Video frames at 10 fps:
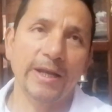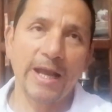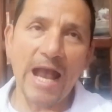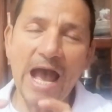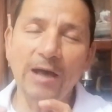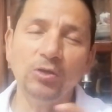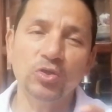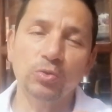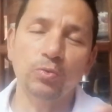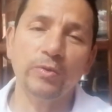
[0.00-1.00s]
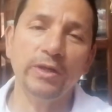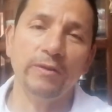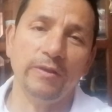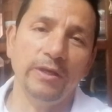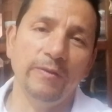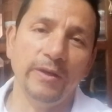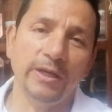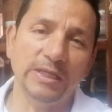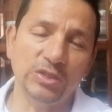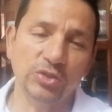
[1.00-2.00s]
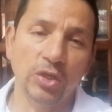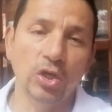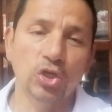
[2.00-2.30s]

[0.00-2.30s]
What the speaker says: how to read in English.